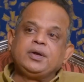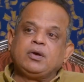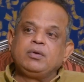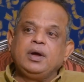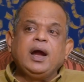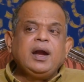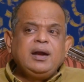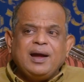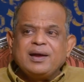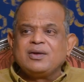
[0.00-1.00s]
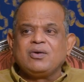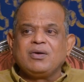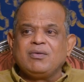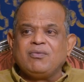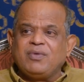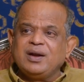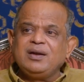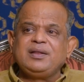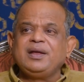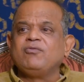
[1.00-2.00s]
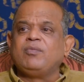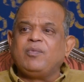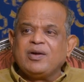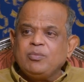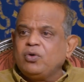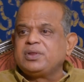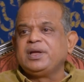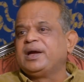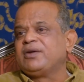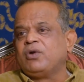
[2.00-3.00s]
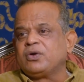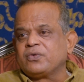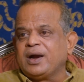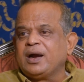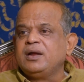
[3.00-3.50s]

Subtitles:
it out. And I can one more thing I want to add.